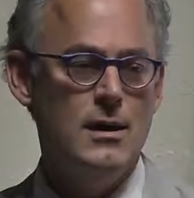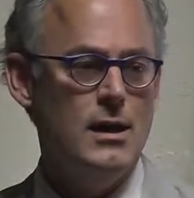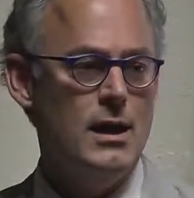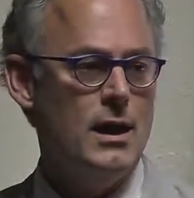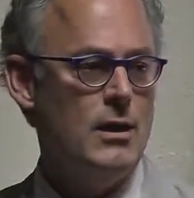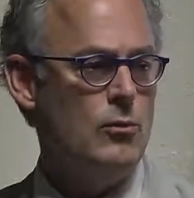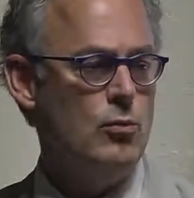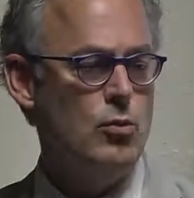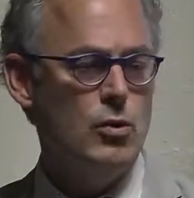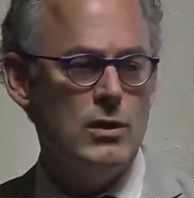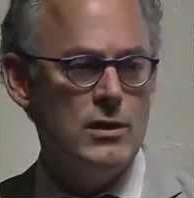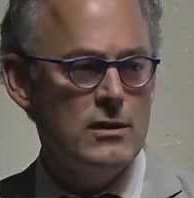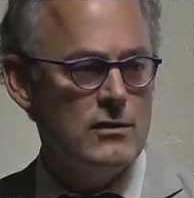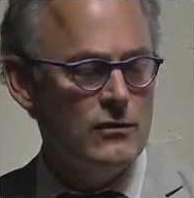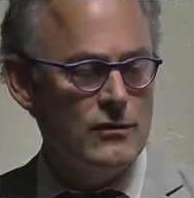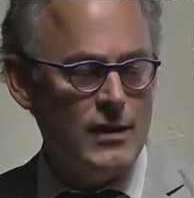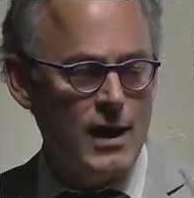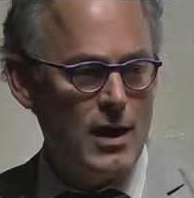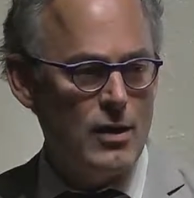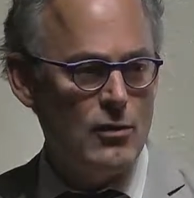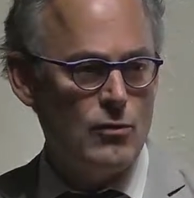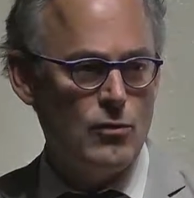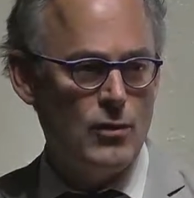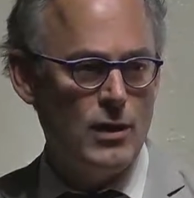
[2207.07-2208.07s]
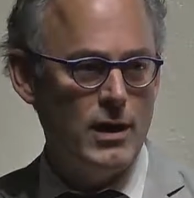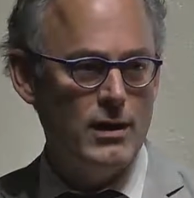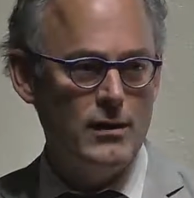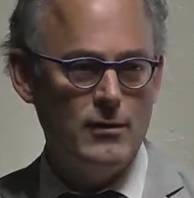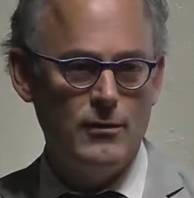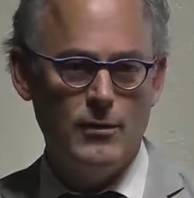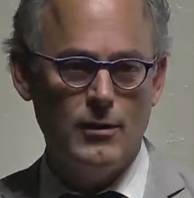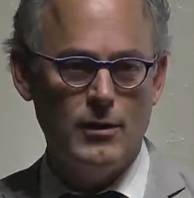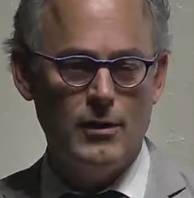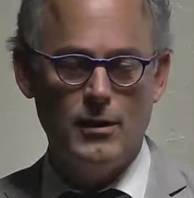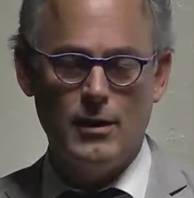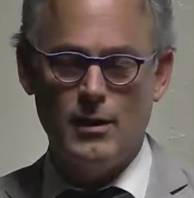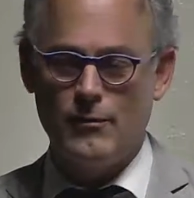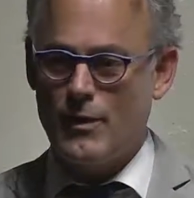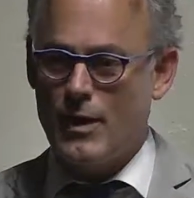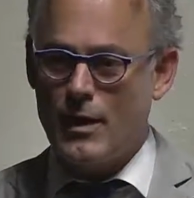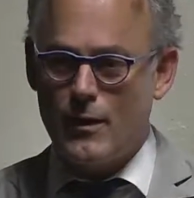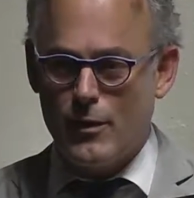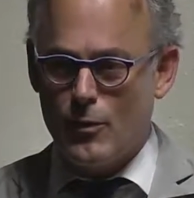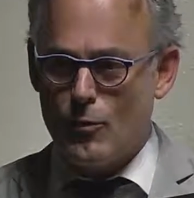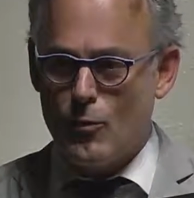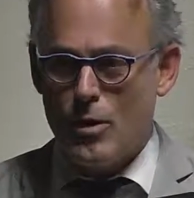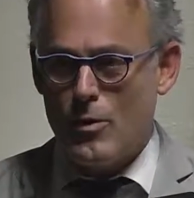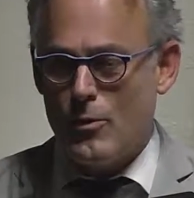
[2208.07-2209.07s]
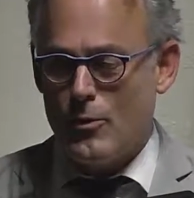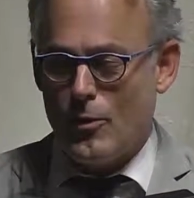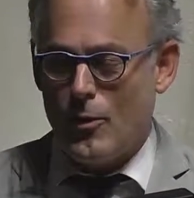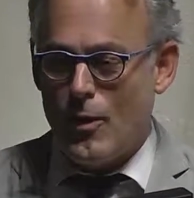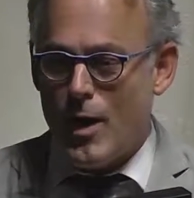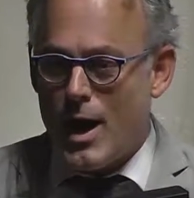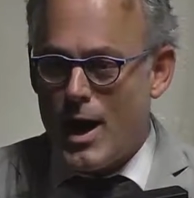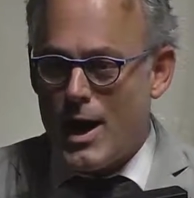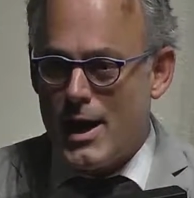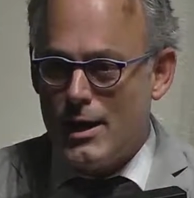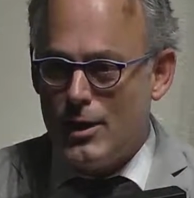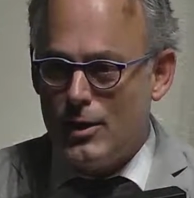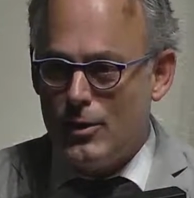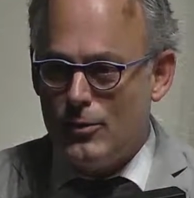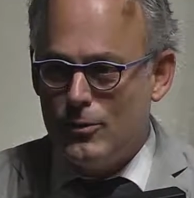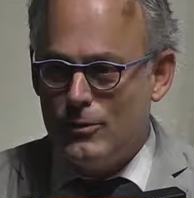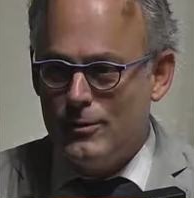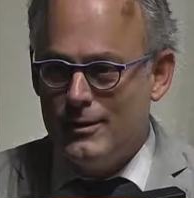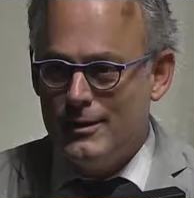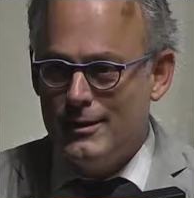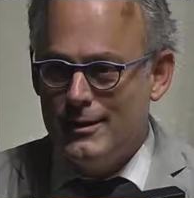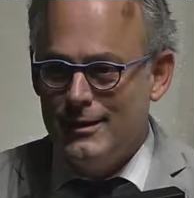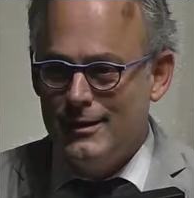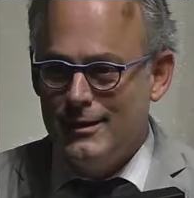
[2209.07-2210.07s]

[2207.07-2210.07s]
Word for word: It wouldn't sound right. I've got nothing wrong with Ohio